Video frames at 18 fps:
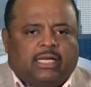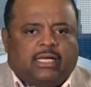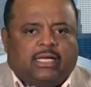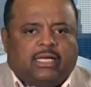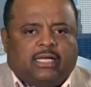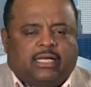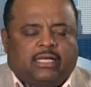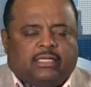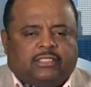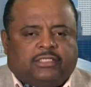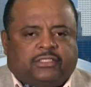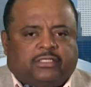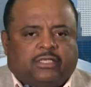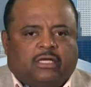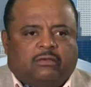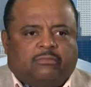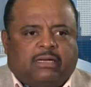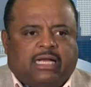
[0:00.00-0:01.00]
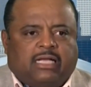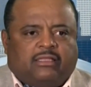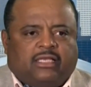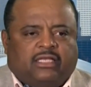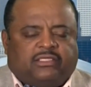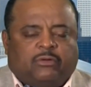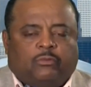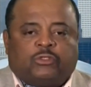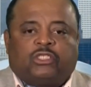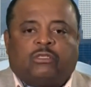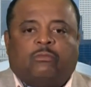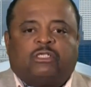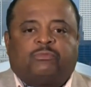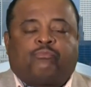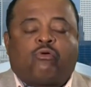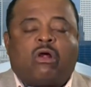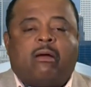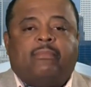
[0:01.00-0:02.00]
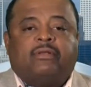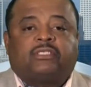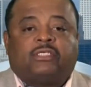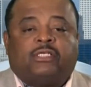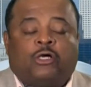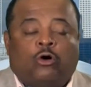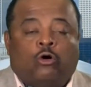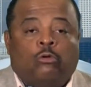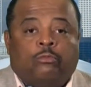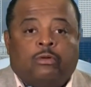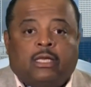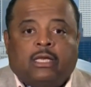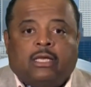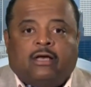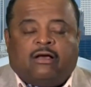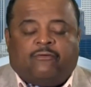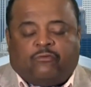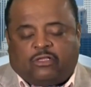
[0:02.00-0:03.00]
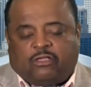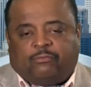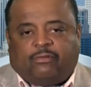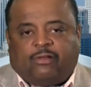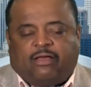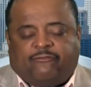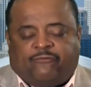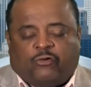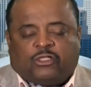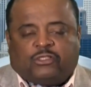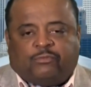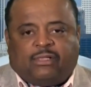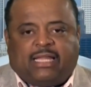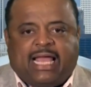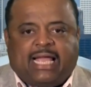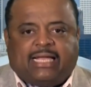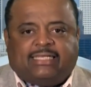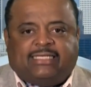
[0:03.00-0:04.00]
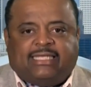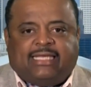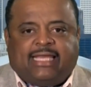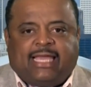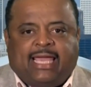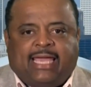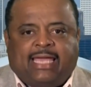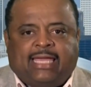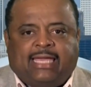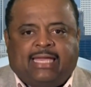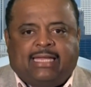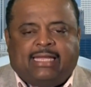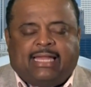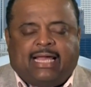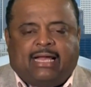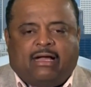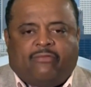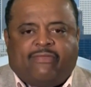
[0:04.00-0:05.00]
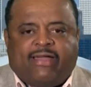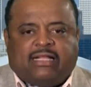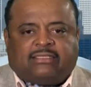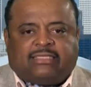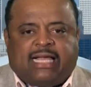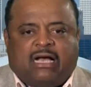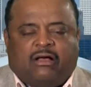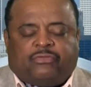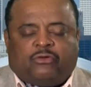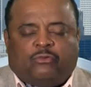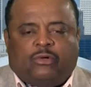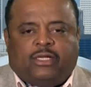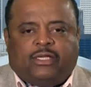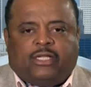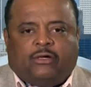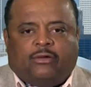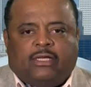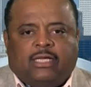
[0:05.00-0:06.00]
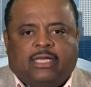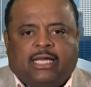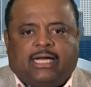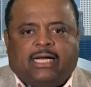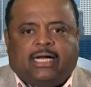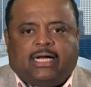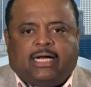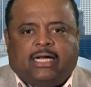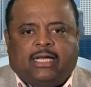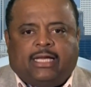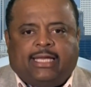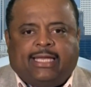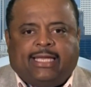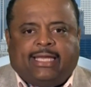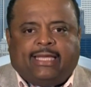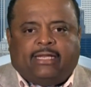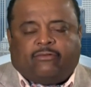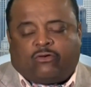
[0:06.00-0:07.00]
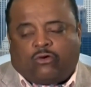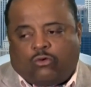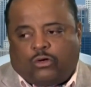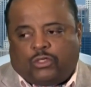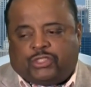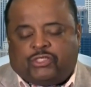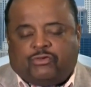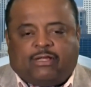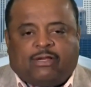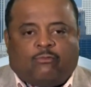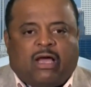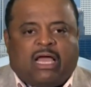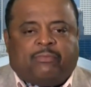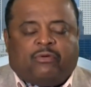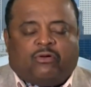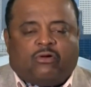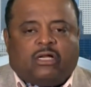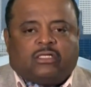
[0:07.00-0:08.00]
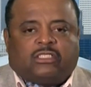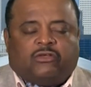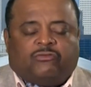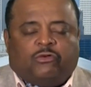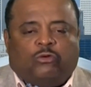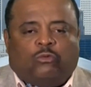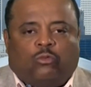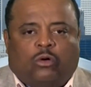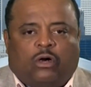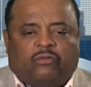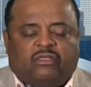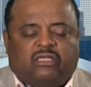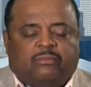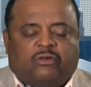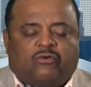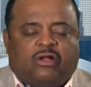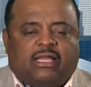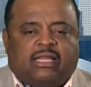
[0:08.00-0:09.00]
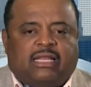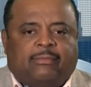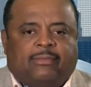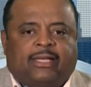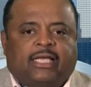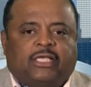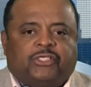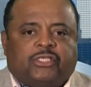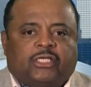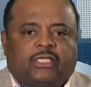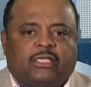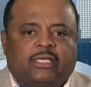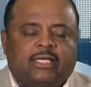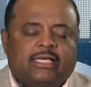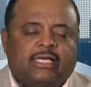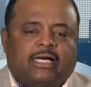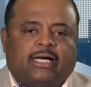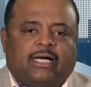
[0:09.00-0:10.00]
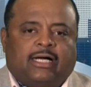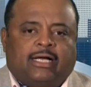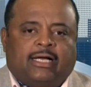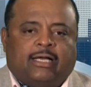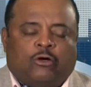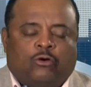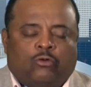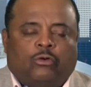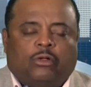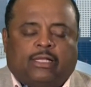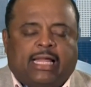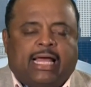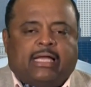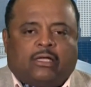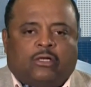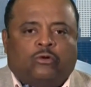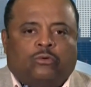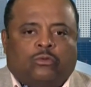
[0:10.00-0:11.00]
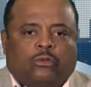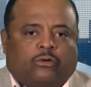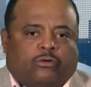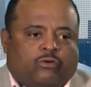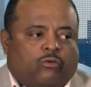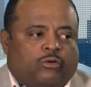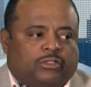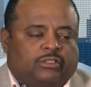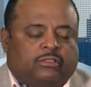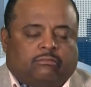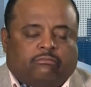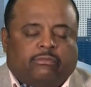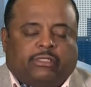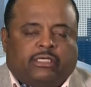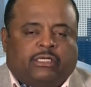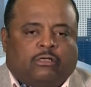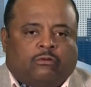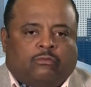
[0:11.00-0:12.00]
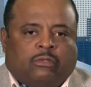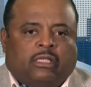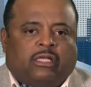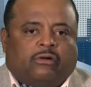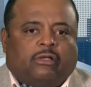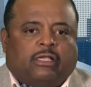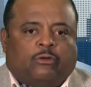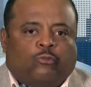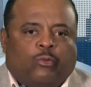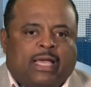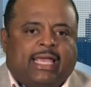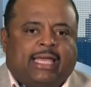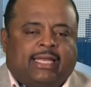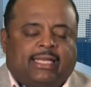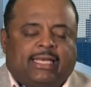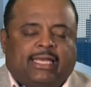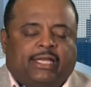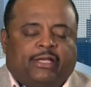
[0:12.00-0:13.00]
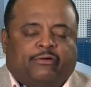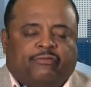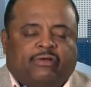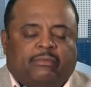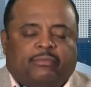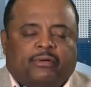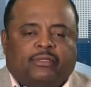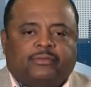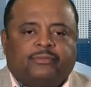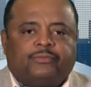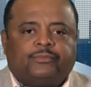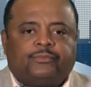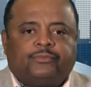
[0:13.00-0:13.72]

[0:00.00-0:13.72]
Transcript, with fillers: uh, stunned by this. There was so much promise and hope for the black, first black DA. Now that's out the window. Uh, and of course, you had a white progressive who won the Democratic nomination, uh, who will like, who will of course, you know, literally win in November.